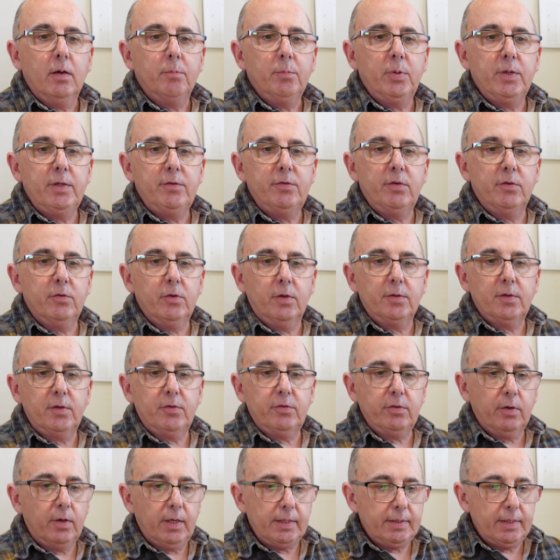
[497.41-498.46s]
pieces on the
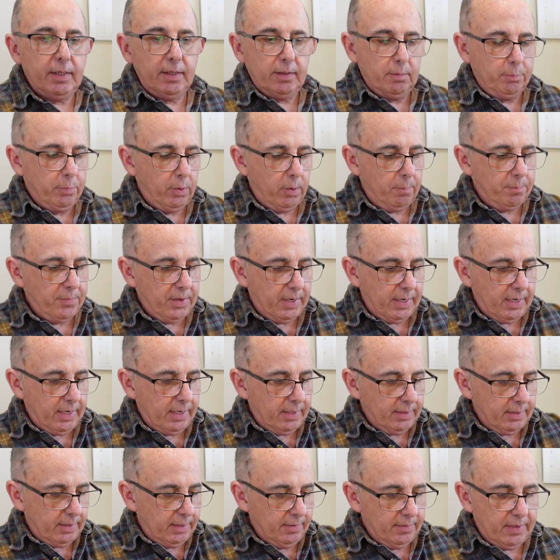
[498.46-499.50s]
side there to pop that
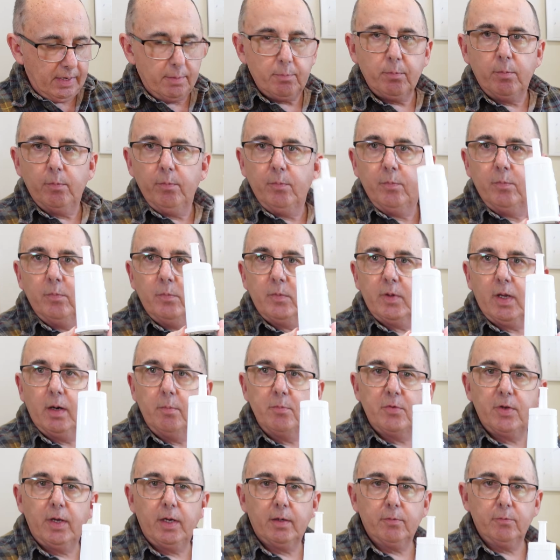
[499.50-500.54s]
out, and that
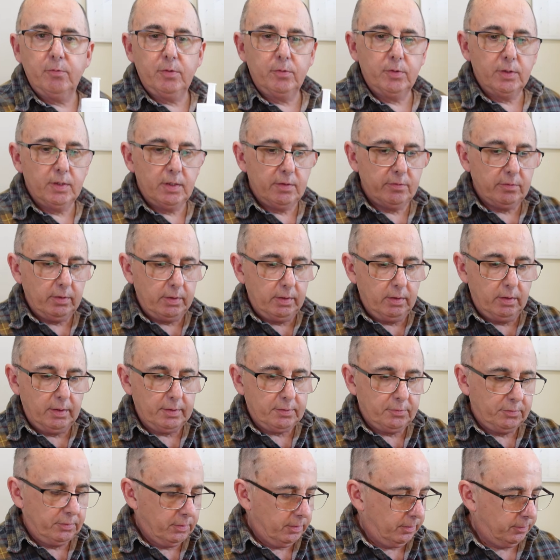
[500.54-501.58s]
comes out very easily like
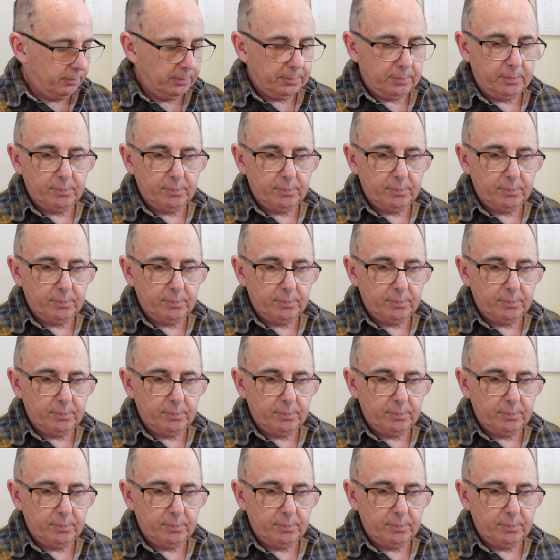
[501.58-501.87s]
so.